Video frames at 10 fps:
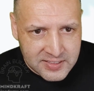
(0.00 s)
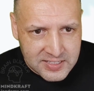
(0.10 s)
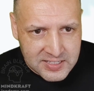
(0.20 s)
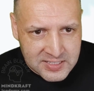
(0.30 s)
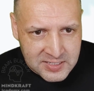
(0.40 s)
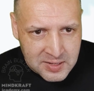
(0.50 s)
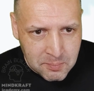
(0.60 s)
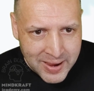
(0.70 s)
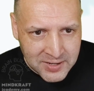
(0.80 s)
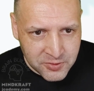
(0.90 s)
In
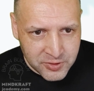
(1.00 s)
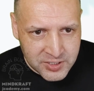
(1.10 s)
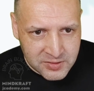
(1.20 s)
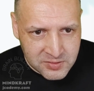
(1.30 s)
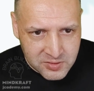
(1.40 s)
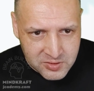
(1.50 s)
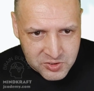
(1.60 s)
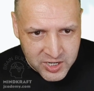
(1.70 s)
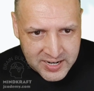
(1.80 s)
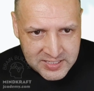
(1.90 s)
Mandarin and
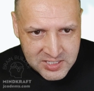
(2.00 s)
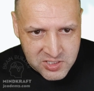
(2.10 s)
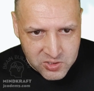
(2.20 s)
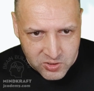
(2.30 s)
Chinese,